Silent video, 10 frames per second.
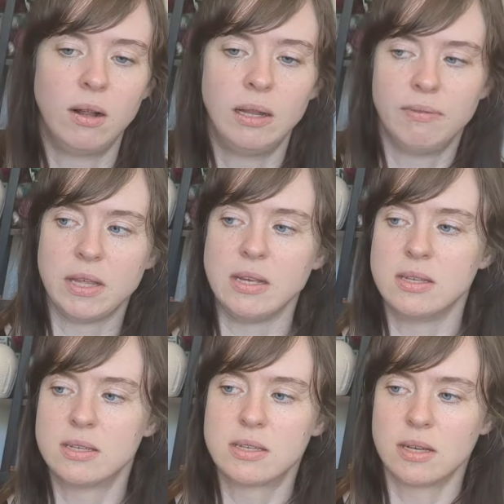all of
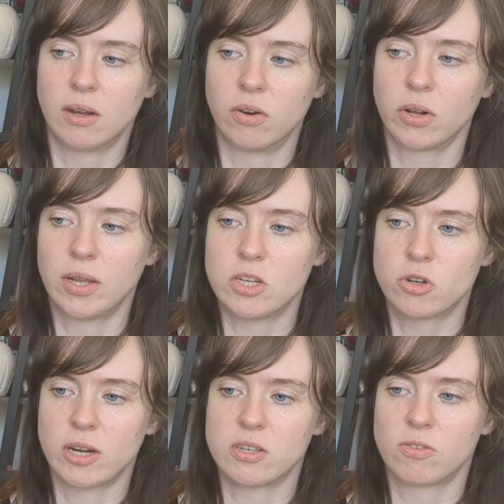these Underglaze
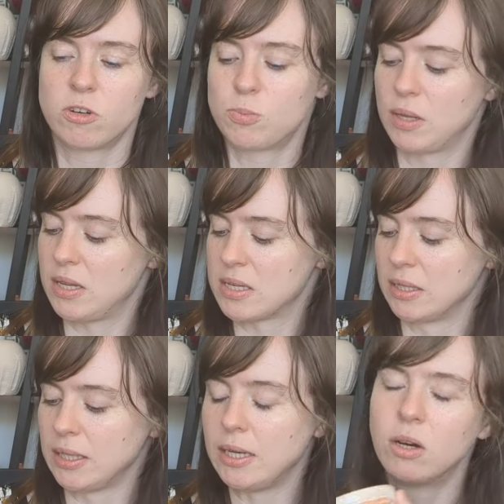transfers, but this
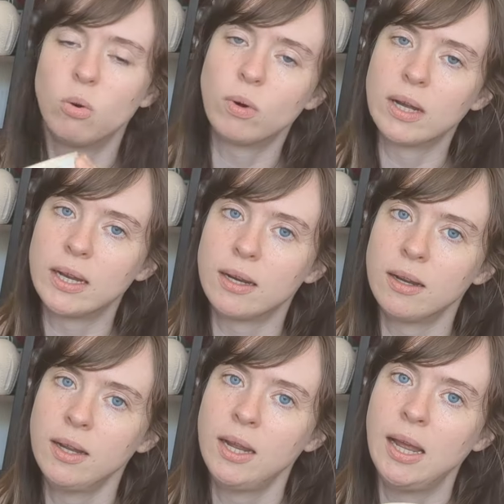Leo
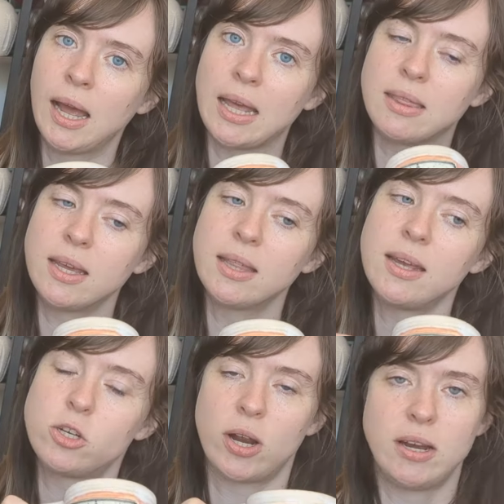one, I think
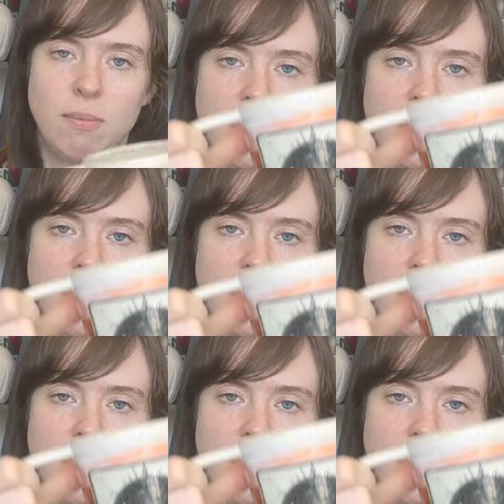they tried